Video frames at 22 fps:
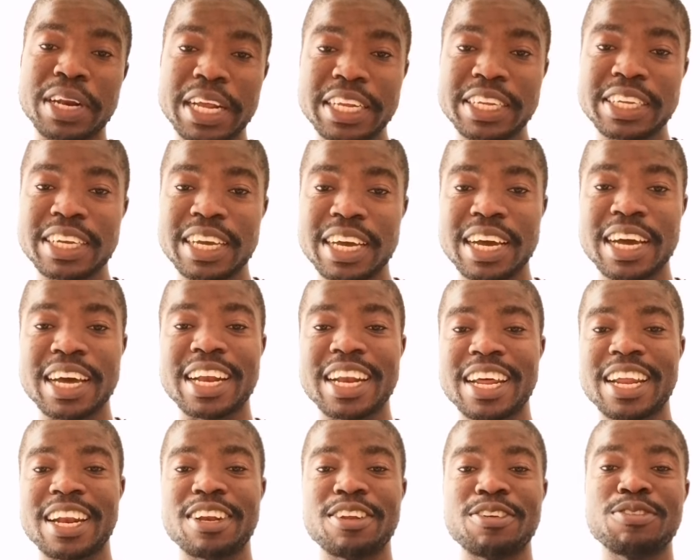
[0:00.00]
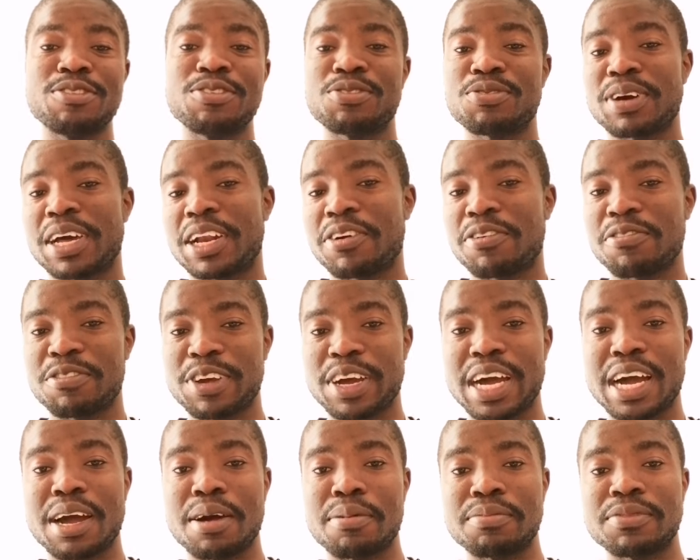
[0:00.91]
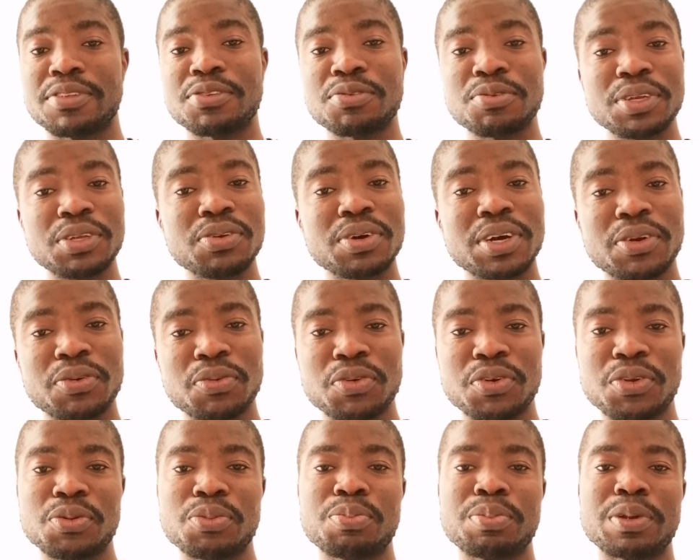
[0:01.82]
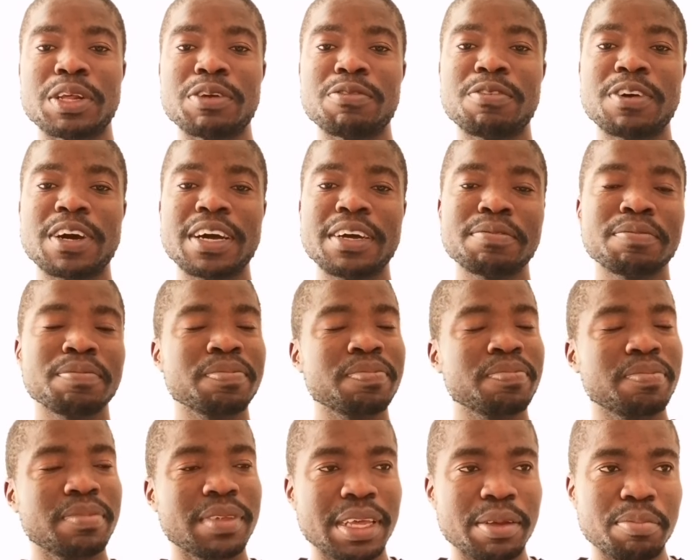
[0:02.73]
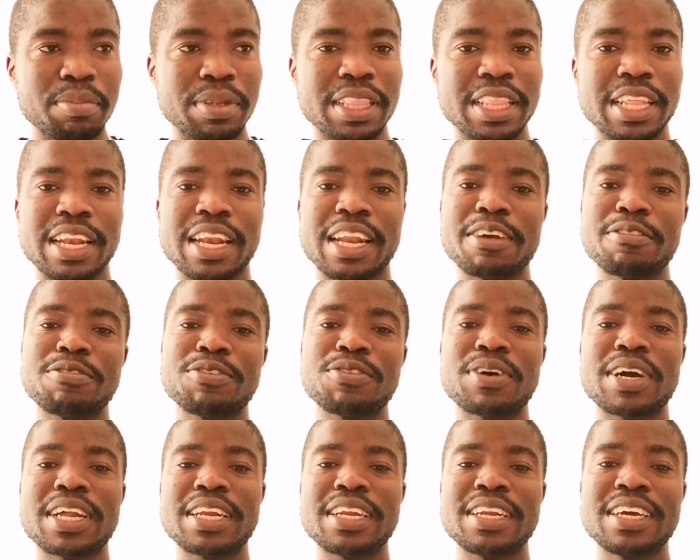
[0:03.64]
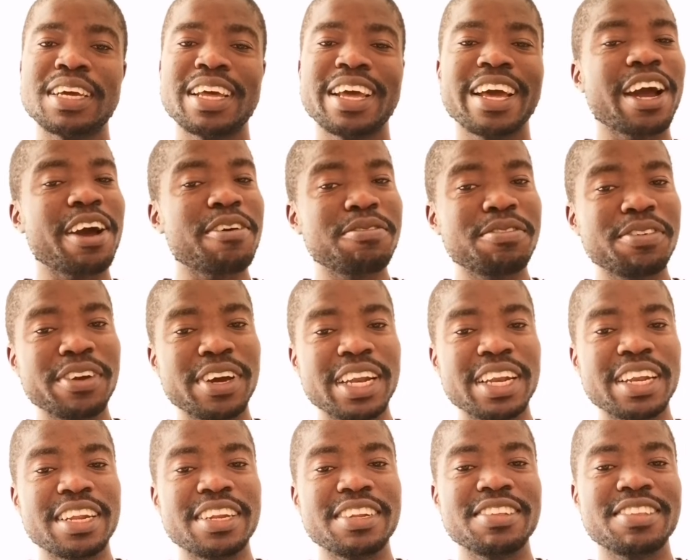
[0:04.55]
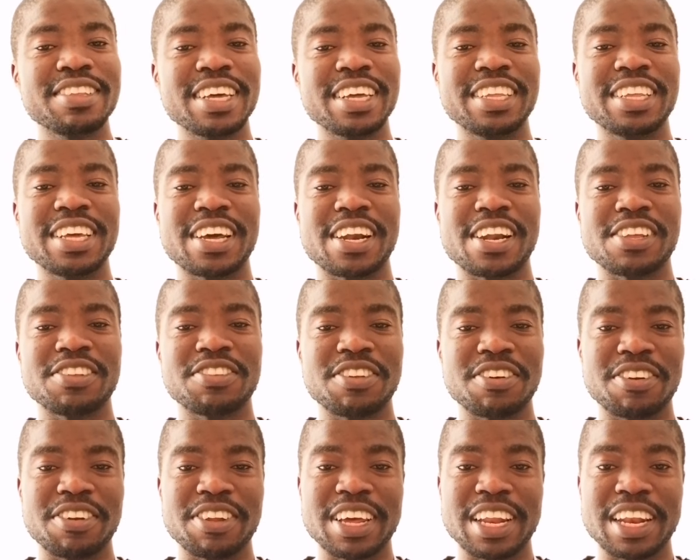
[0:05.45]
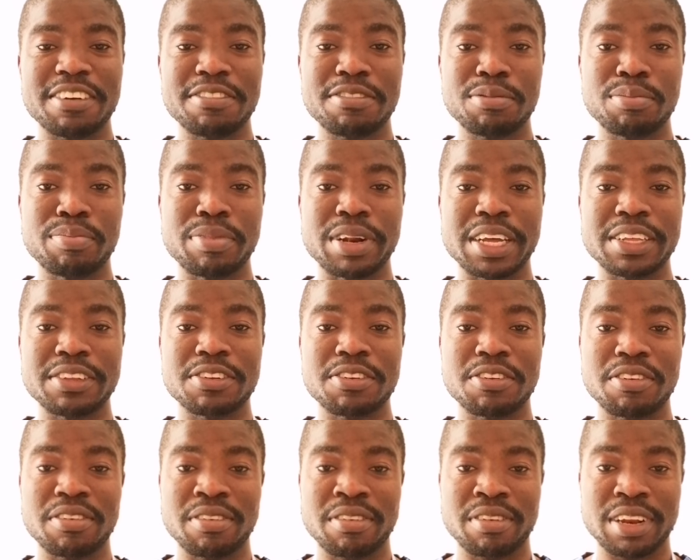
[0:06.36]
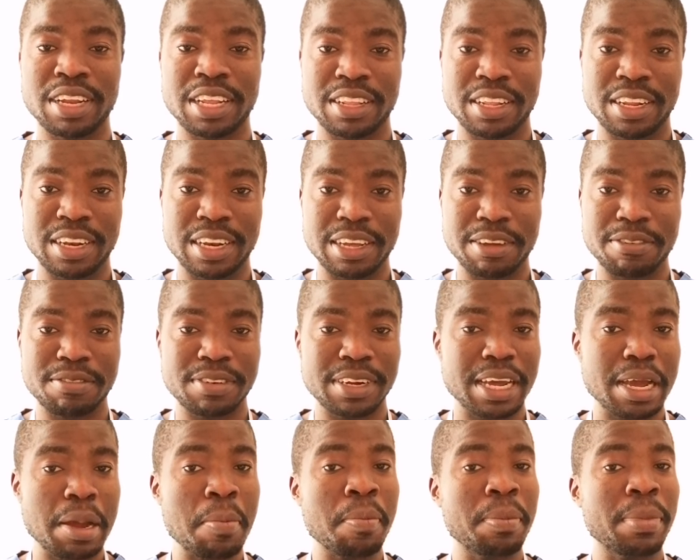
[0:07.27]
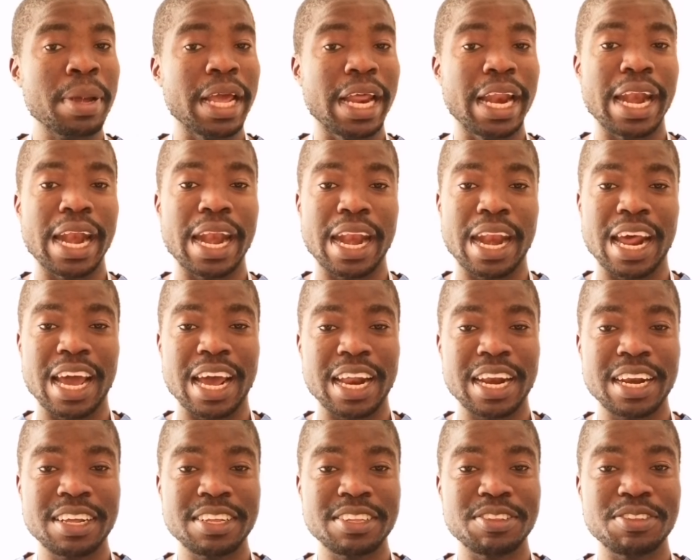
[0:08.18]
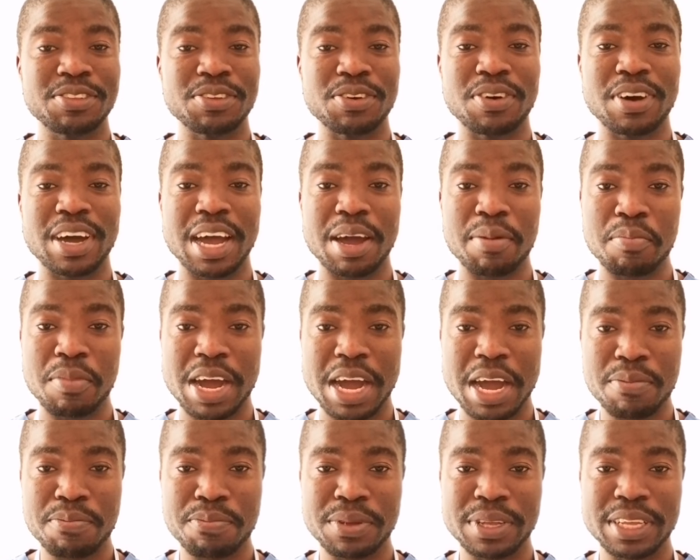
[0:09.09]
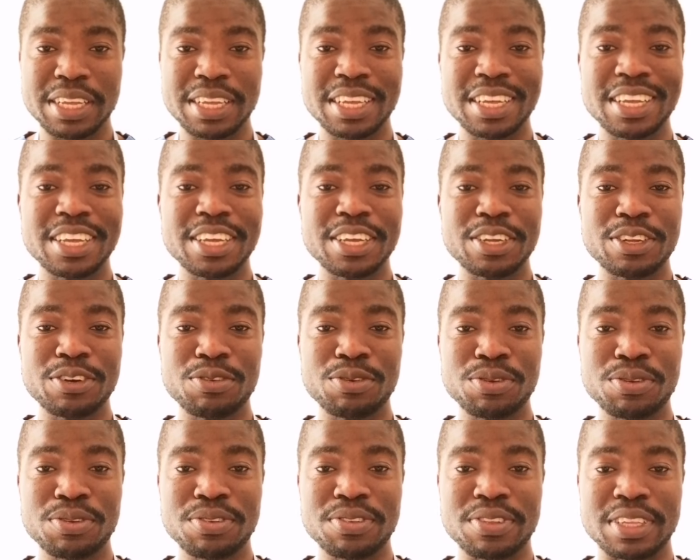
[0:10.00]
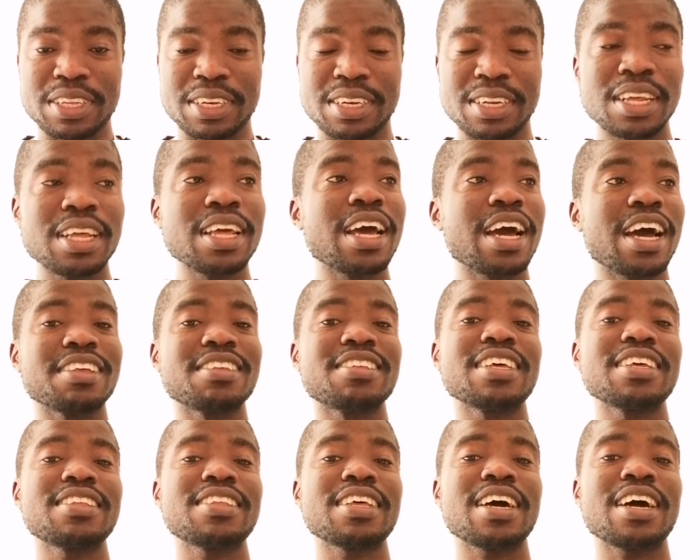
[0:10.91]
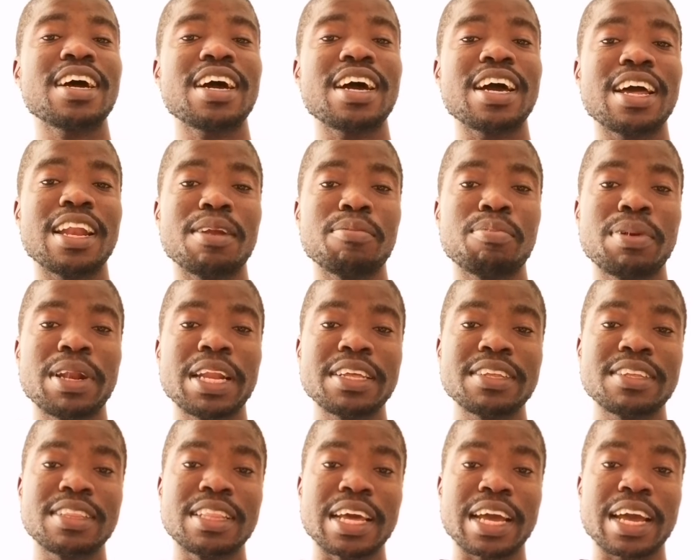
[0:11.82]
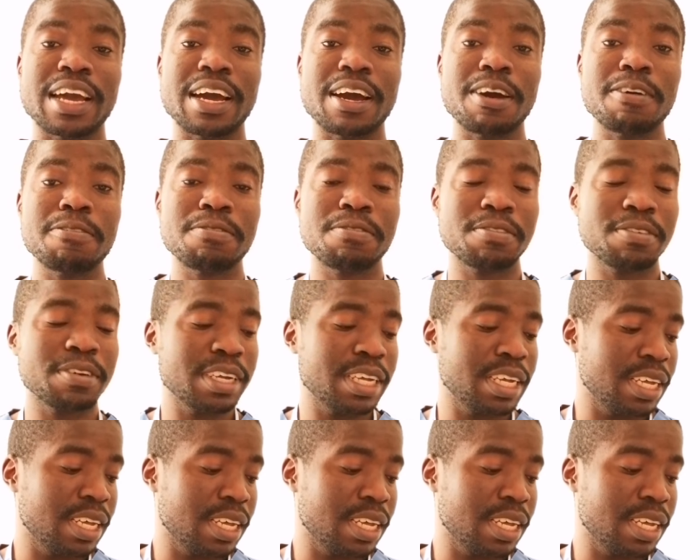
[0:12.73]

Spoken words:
pressure and I'll use one of your arms. Which one would you prefer? Maybe the left one. Have you had any surgeries on your left breast or the left arm? None. So I'm happy to use it. Assessor, I'll place the cuff